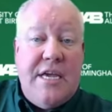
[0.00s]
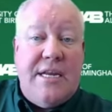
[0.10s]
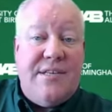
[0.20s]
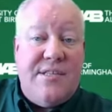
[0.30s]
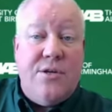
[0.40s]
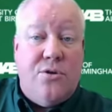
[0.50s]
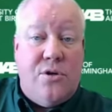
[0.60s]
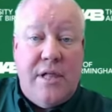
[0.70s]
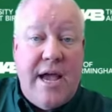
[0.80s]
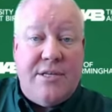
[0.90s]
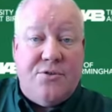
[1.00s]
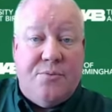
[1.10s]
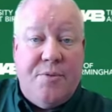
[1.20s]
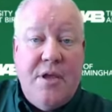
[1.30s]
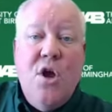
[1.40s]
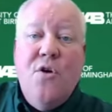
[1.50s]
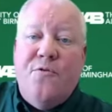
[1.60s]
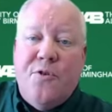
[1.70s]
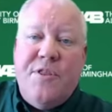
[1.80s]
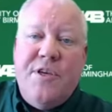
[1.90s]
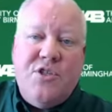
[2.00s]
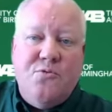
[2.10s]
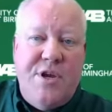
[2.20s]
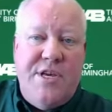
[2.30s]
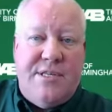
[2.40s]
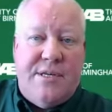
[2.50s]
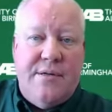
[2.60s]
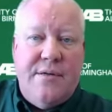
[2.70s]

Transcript: in a single classroom. For this reason,